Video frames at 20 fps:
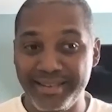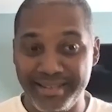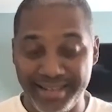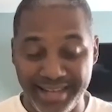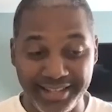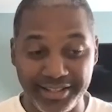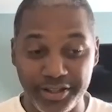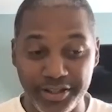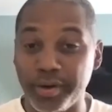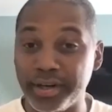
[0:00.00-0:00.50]

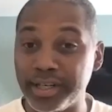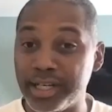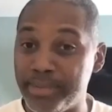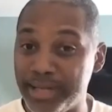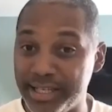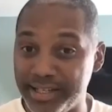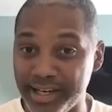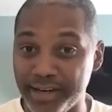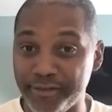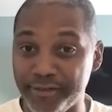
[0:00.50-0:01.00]
it's going to be
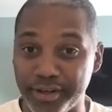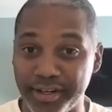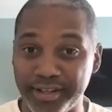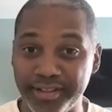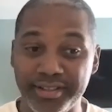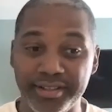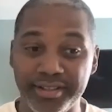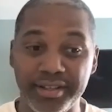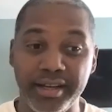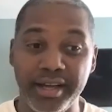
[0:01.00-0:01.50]

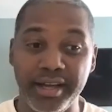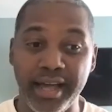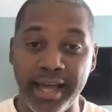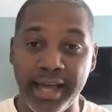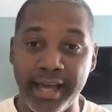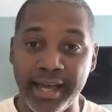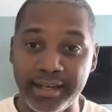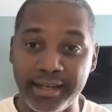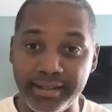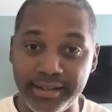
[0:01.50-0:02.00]
different
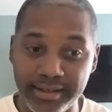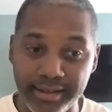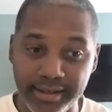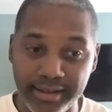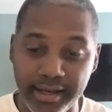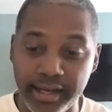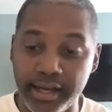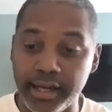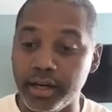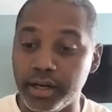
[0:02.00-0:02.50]
and
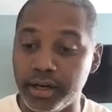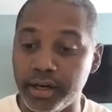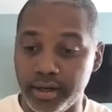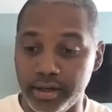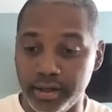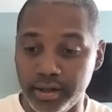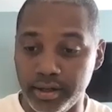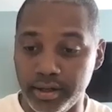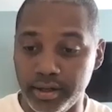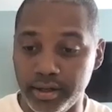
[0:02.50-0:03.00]

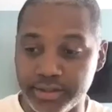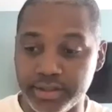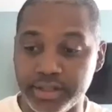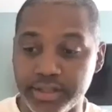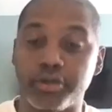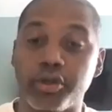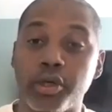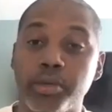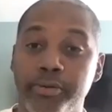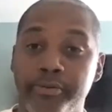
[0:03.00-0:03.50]
here is this
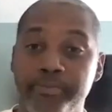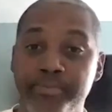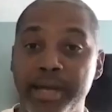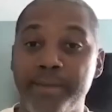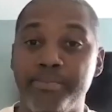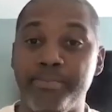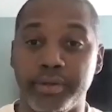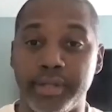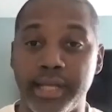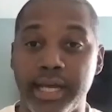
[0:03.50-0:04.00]
group of
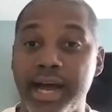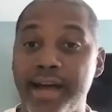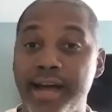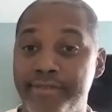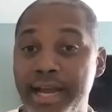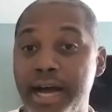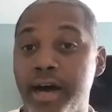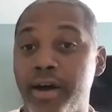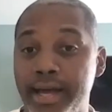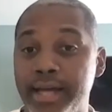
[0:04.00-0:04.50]
people that i've
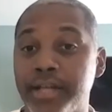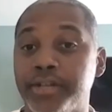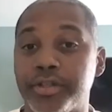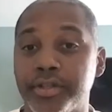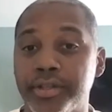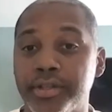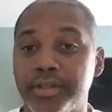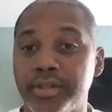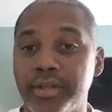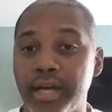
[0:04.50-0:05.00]
now
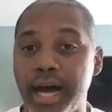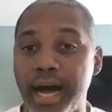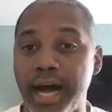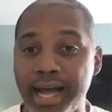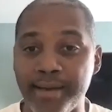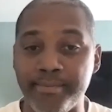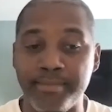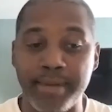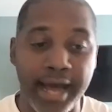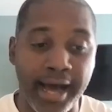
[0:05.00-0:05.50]
entered i
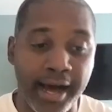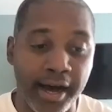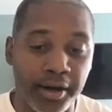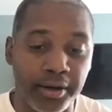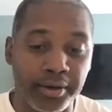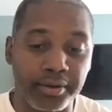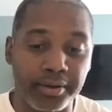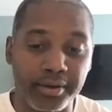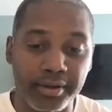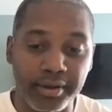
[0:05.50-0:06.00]
am
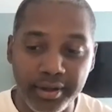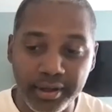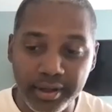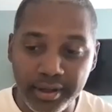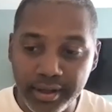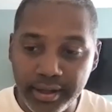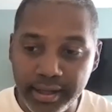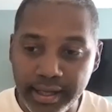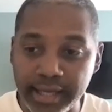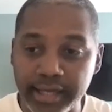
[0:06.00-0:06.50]
now
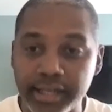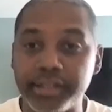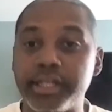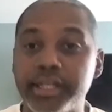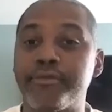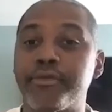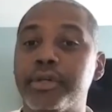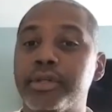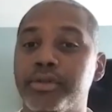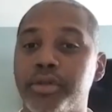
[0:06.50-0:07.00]
in a
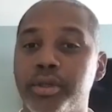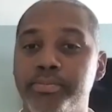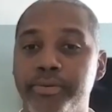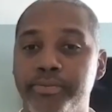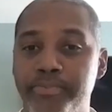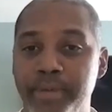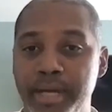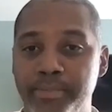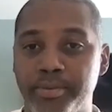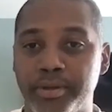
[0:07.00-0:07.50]
different group
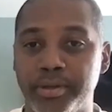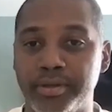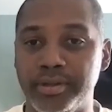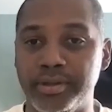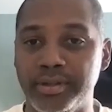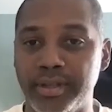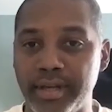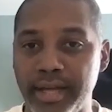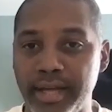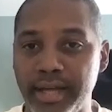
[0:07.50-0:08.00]
of people
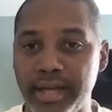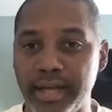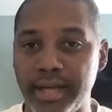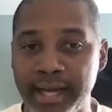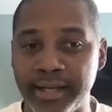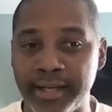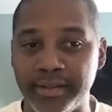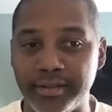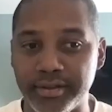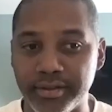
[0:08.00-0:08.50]

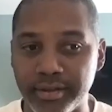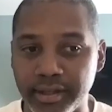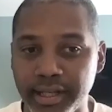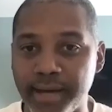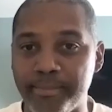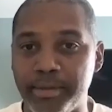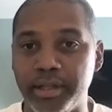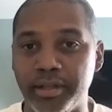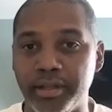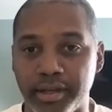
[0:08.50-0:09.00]
and
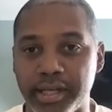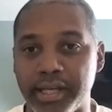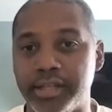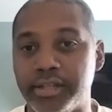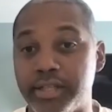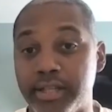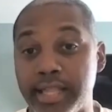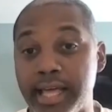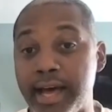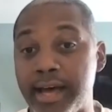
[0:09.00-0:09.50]
let me look
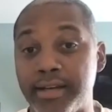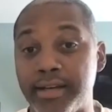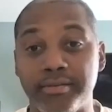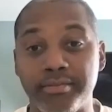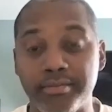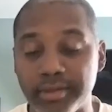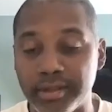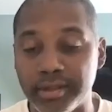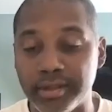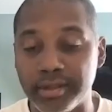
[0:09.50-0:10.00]
into that
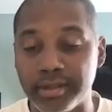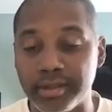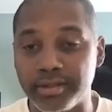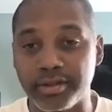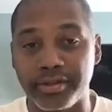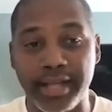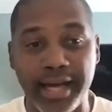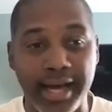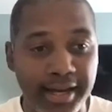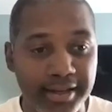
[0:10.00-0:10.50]

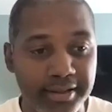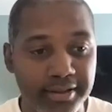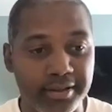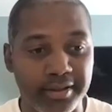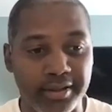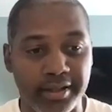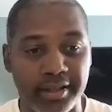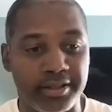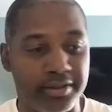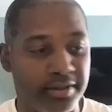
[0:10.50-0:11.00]
and so that
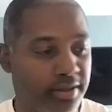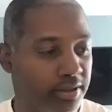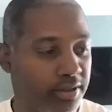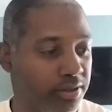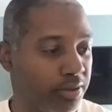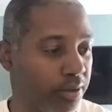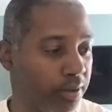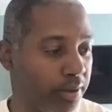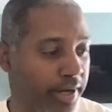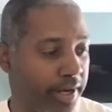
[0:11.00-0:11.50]
is the
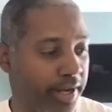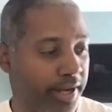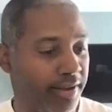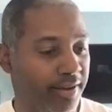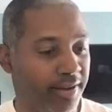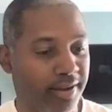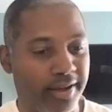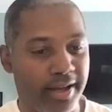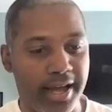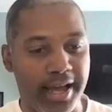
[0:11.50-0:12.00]
story
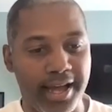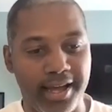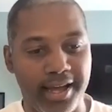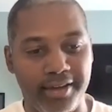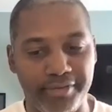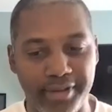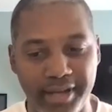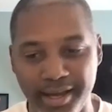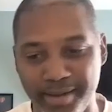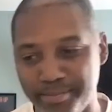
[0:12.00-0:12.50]
a of
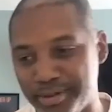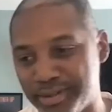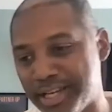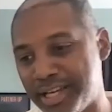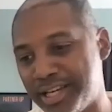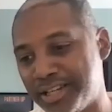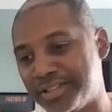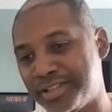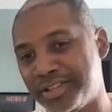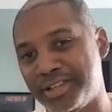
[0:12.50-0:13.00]
the
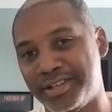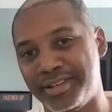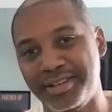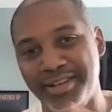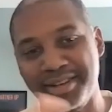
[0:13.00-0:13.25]
amputation